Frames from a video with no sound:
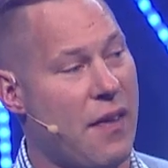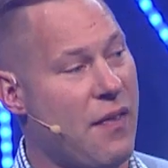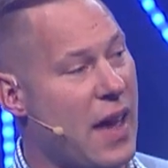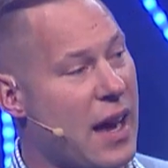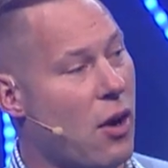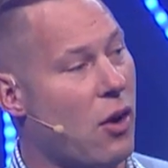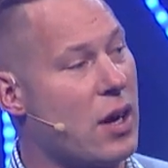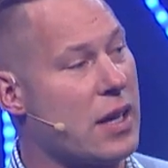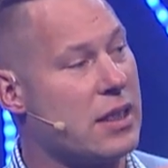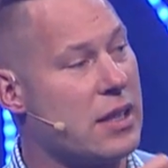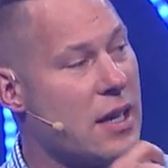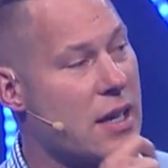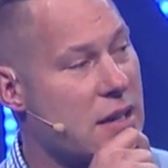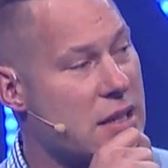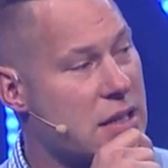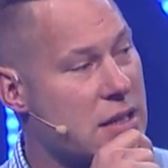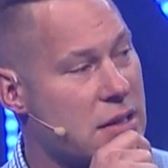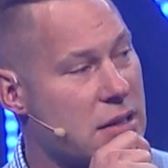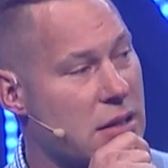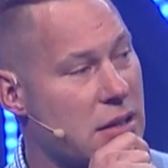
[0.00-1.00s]
and they go like
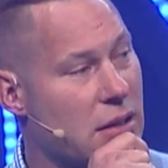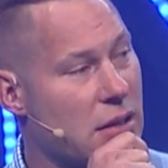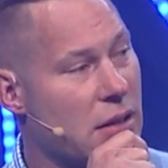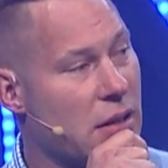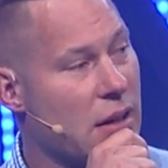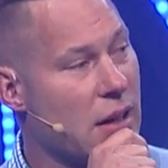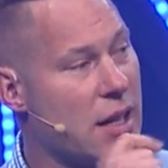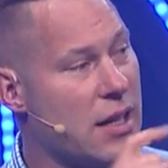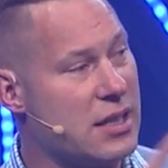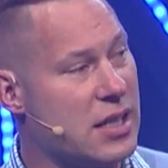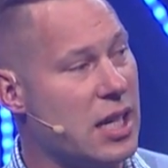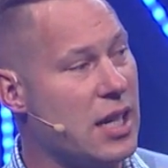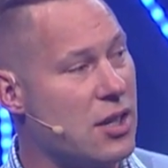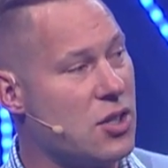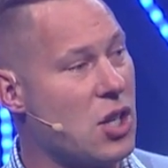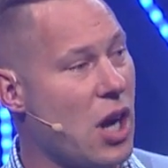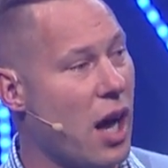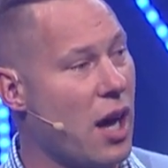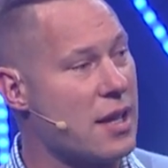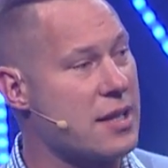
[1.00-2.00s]
this,
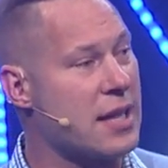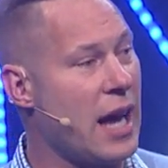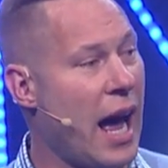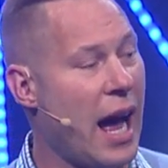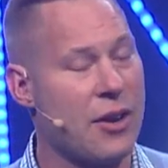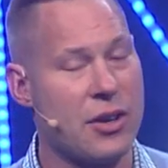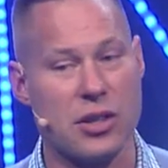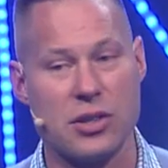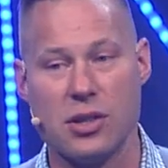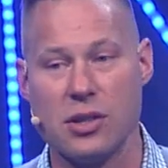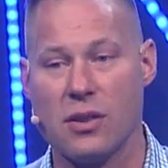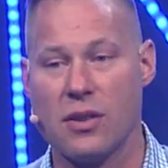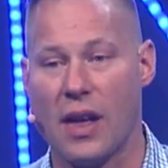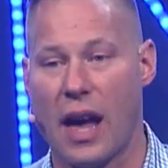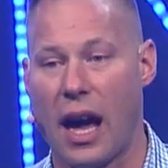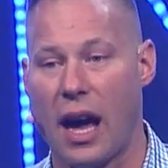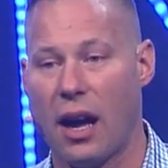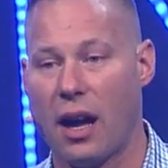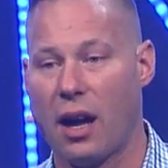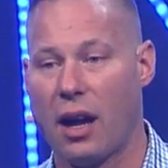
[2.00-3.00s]
teach us how to do that.